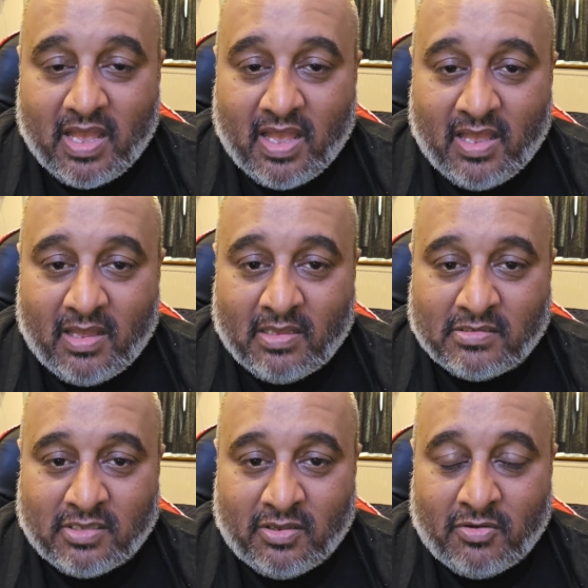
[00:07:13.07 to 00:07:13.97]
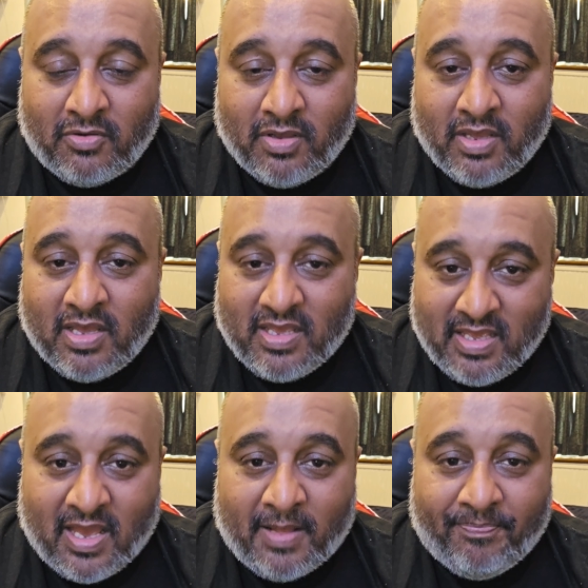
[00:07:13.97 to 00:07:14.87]
Uh, so,
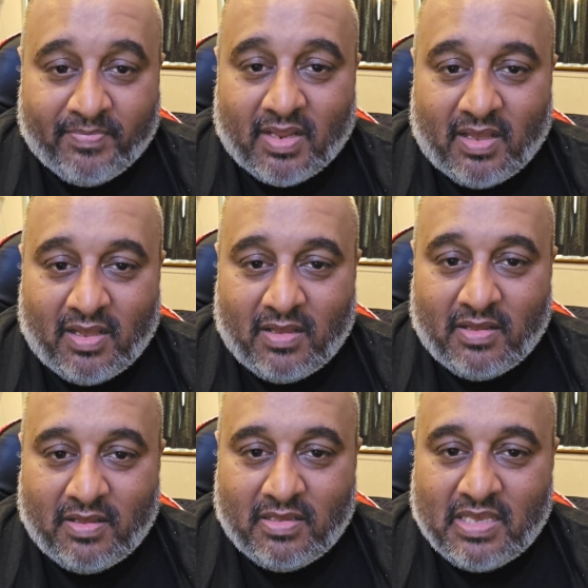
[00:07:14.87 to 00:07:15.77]
yeah, uh,